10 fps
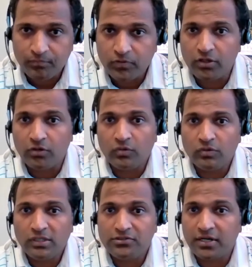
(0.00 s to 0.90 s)

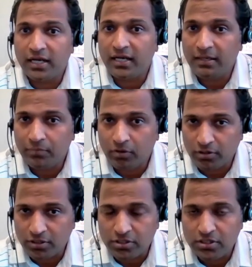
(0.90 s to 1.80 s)
It's really
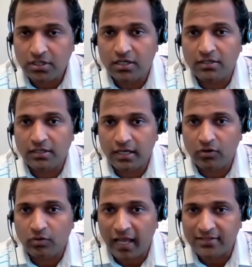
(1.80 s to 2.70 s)
important
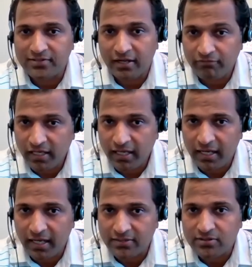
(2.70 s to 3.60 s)
now, as FDA
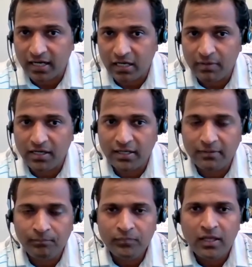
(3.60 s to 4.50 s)
has recommended,
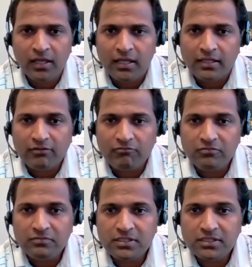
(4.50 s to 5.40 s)
that
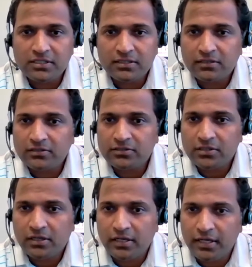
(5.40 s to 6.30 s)
the
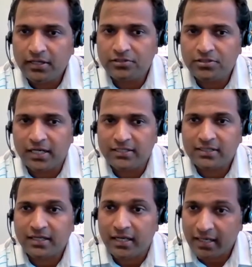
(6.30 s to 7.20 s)
clinical trials
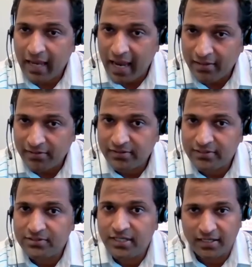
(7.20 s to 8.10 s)
gather
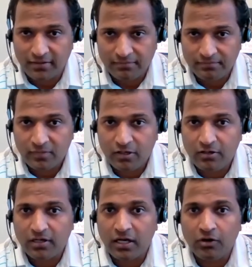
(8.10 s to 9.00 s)
this data
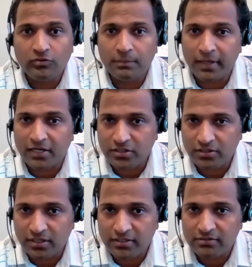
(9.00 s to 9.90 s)
on how the patient
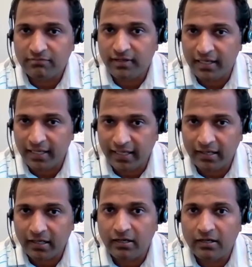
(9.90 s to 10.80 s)
is feeling
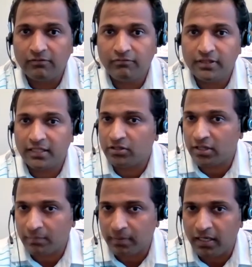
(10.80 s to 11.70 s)
with a
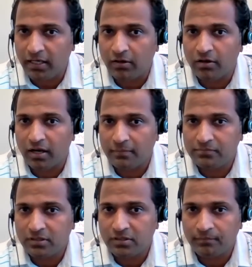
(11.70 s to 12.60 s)
therapy or
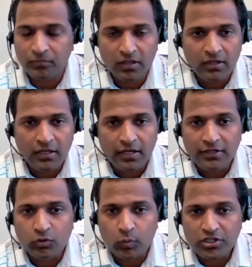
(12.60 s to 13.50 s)
an
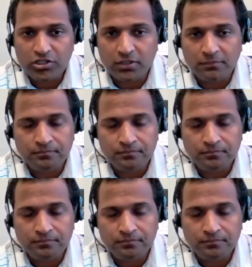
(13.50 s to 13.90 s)
intervention.